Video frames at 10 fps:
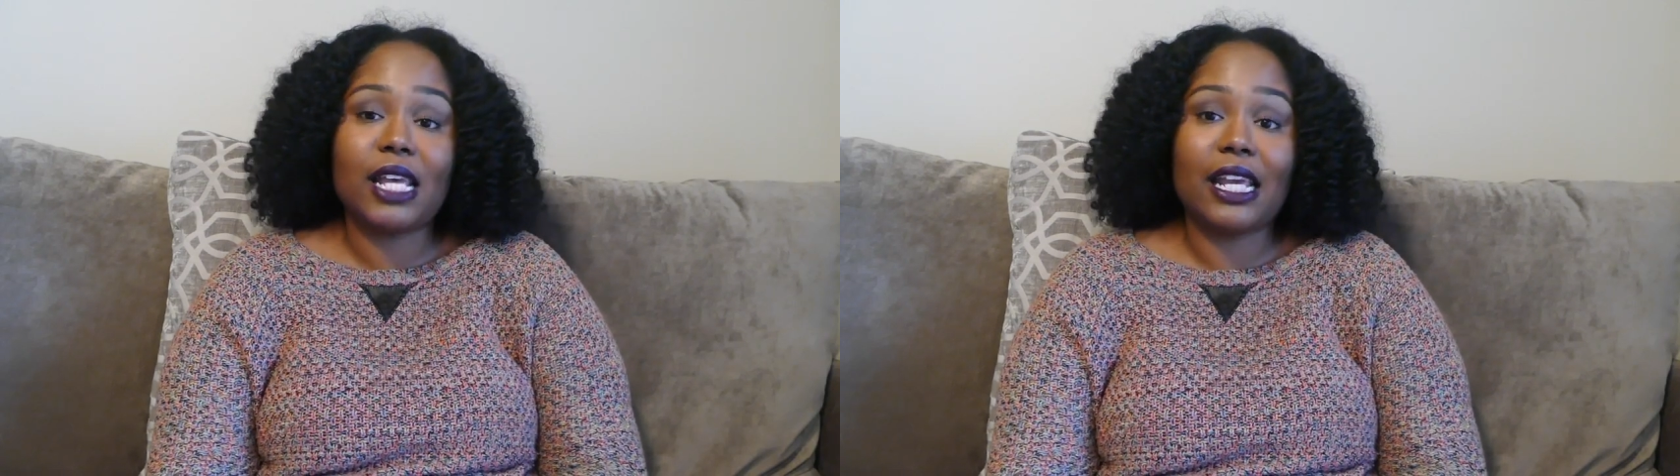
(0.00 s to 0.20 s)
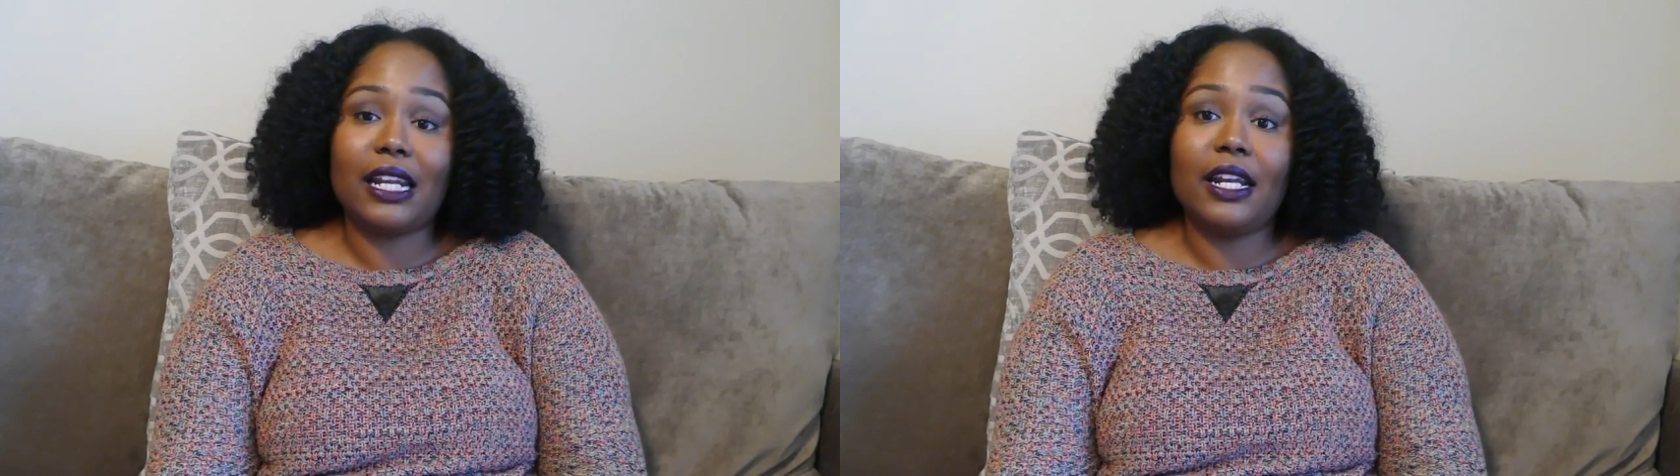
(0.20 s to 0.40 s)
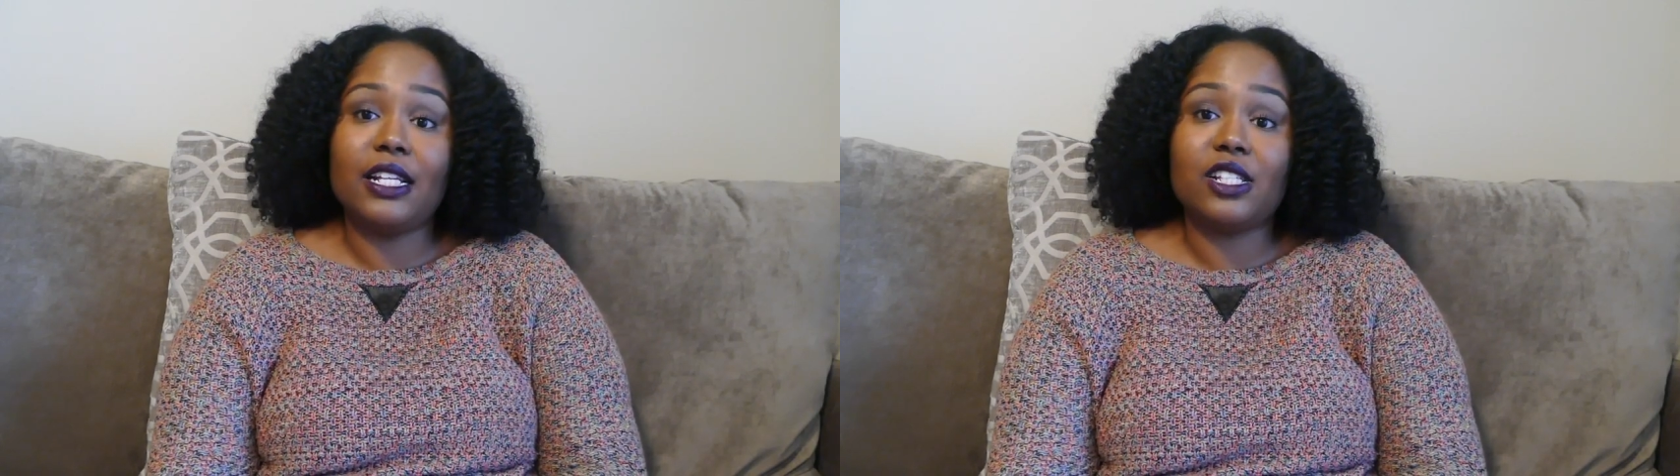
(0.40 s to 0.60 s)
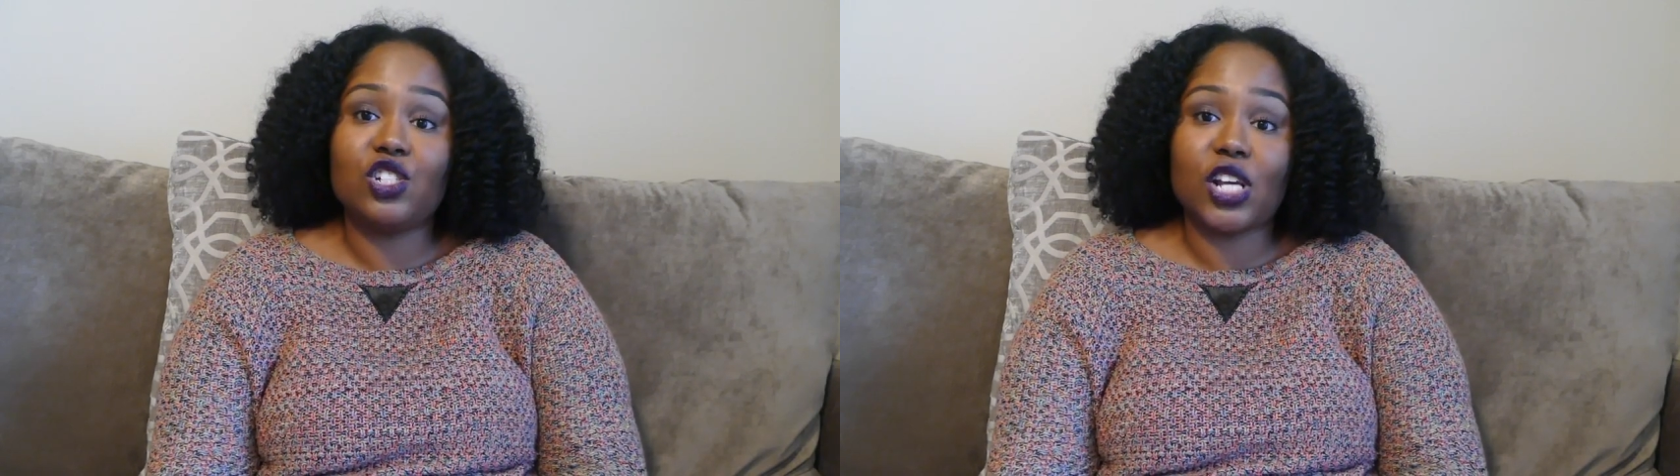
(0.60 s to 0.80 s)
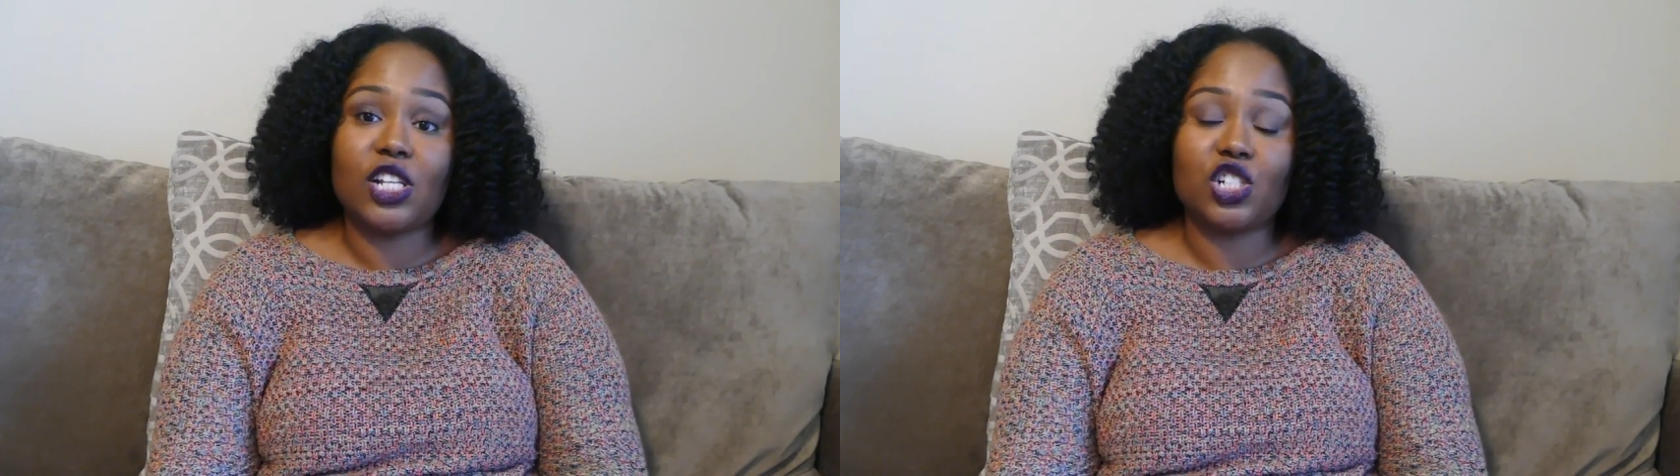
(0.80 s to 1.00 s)
taking any
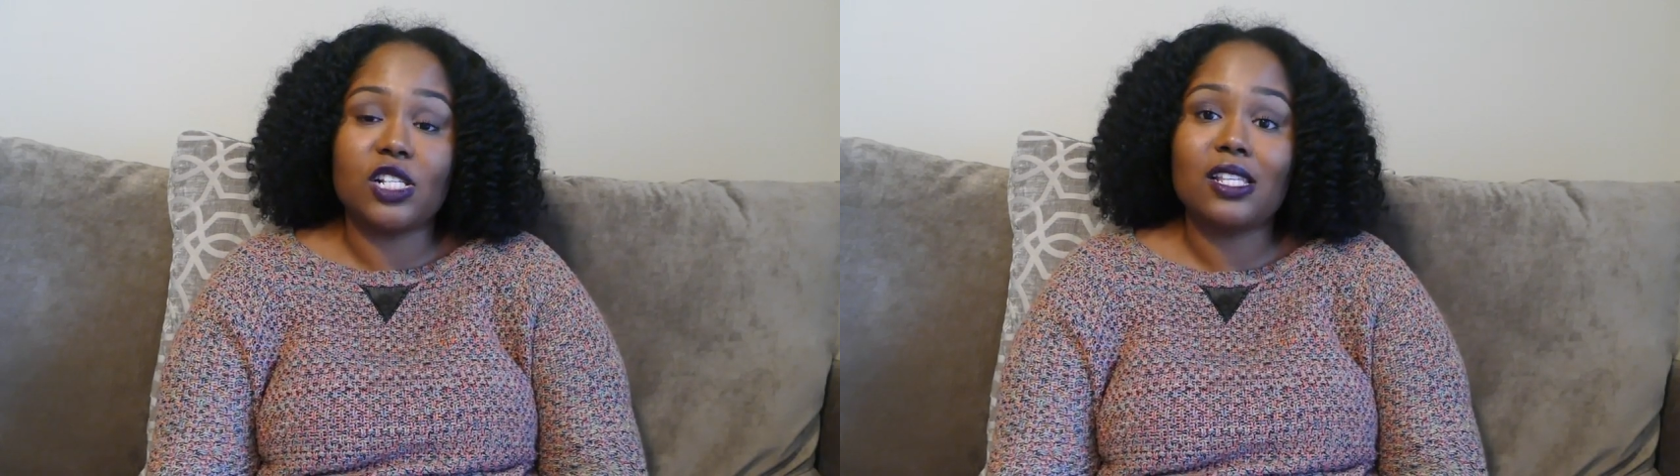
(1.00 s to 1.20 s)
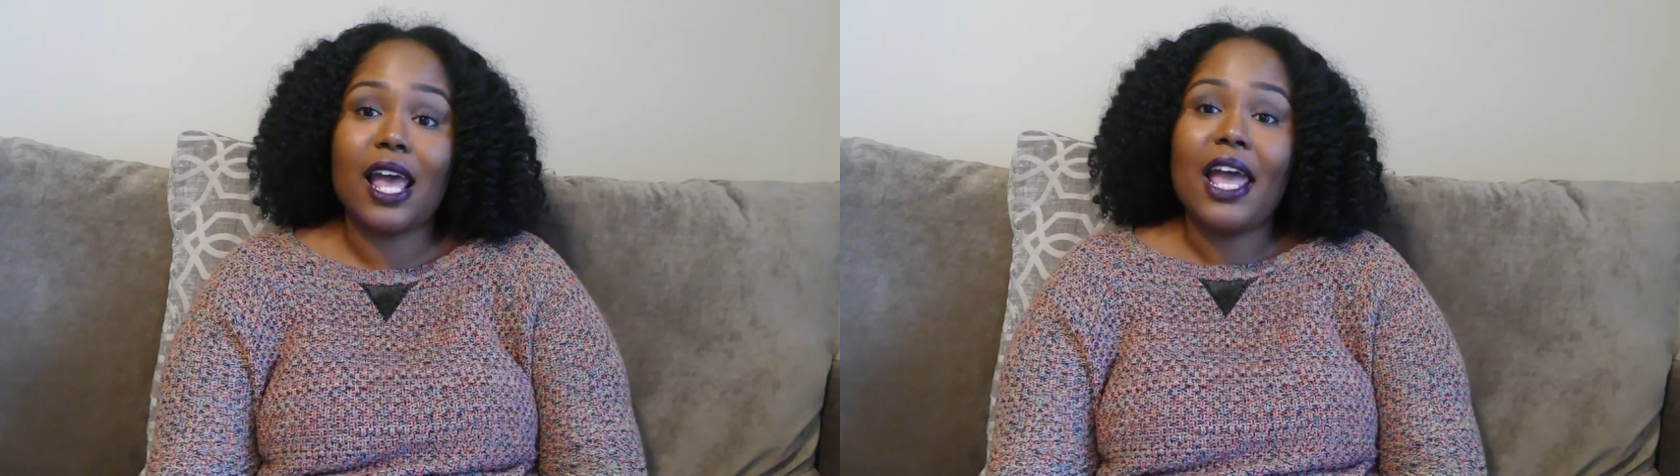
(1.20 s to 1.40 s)
suggestions.